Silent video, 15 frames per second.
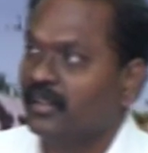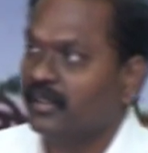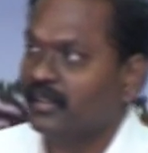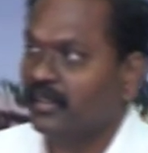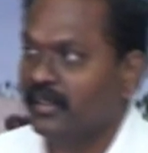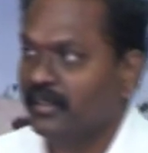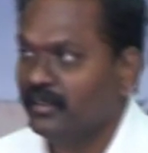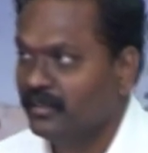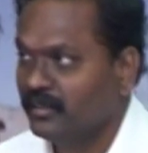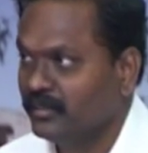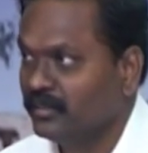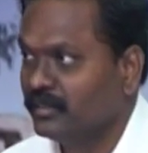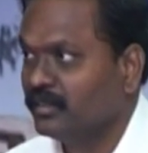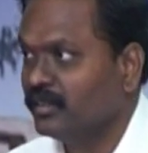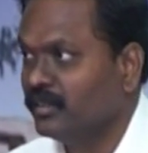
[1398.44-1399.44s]
Then
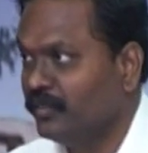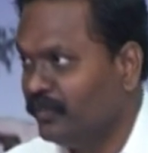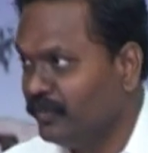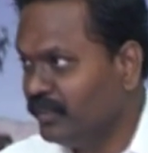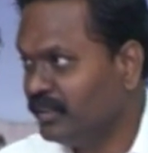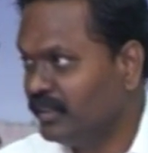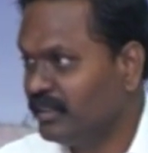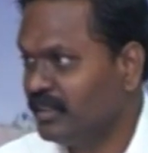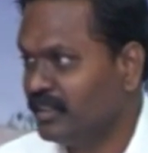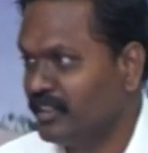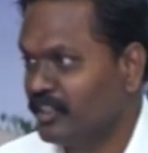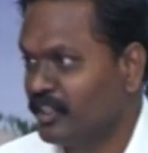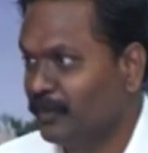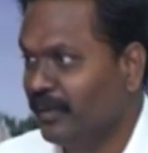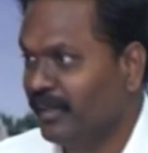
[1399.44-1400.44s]
if this is a
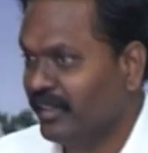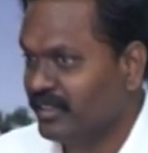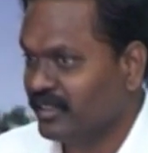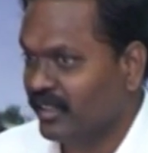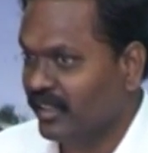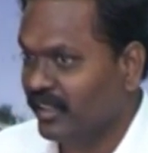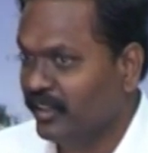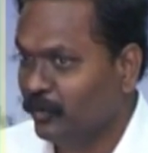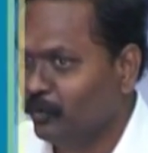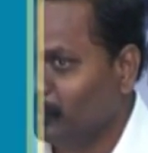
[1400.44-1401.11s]
systematic study,